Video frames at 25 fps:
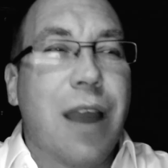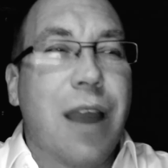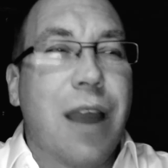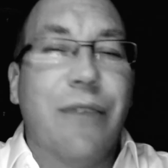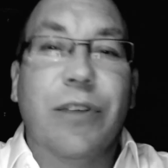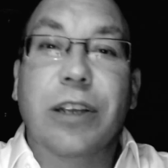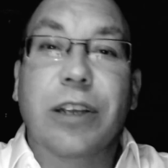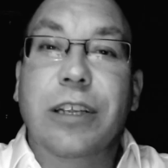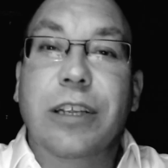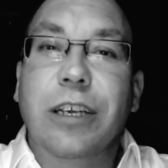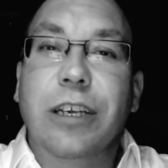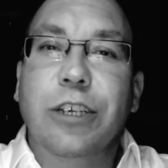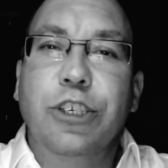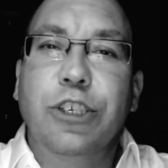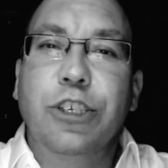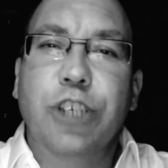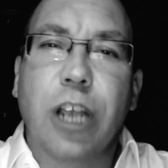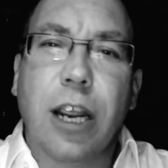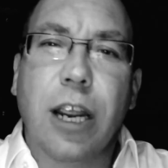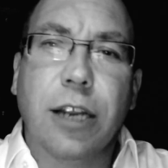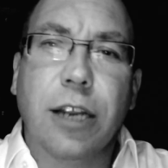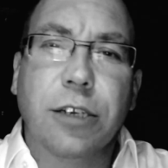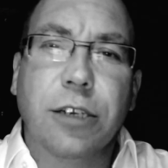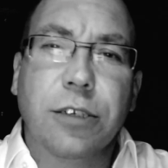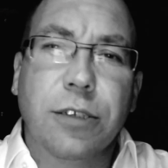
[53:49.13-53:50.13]
everything
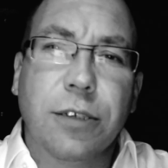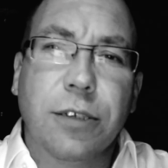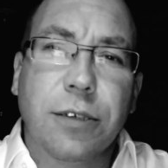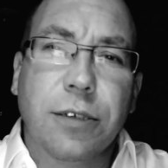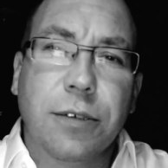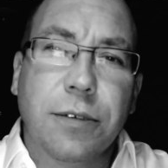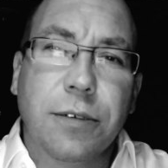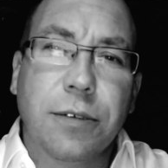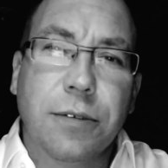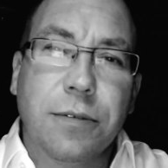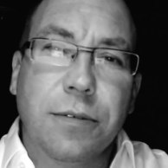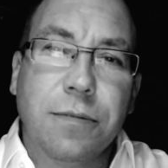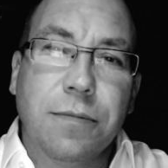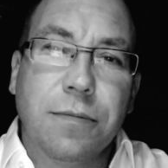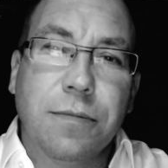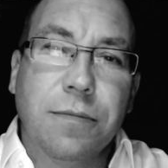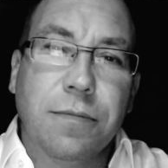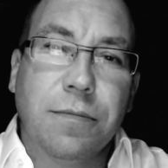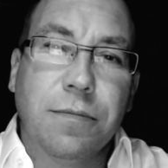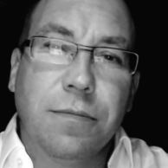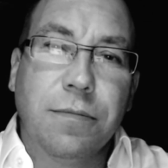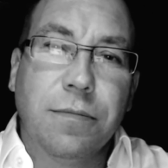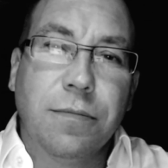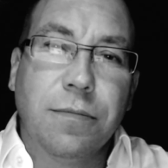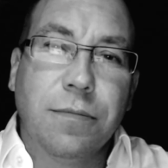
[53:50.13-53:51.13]
changed,
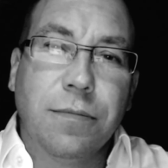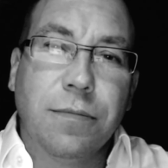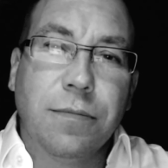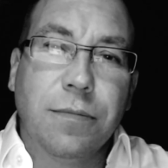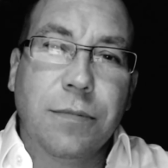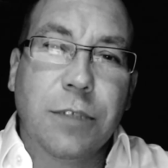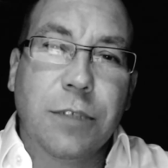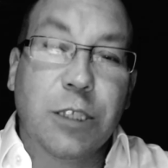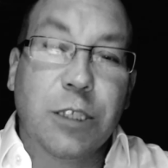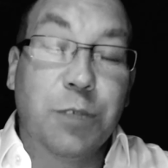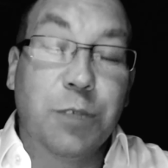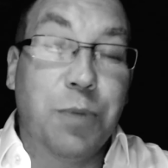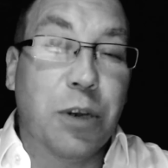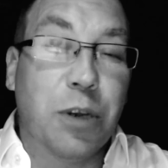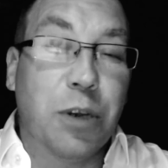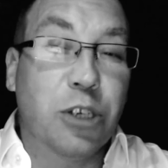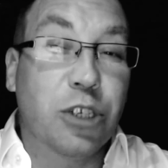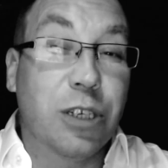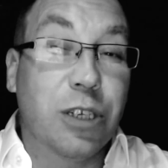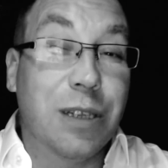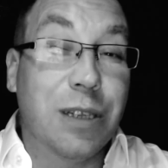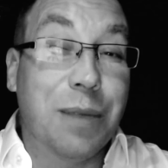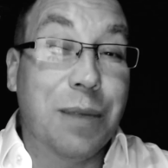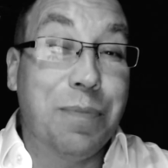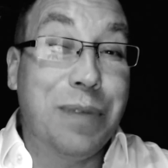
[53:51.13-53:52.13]
especially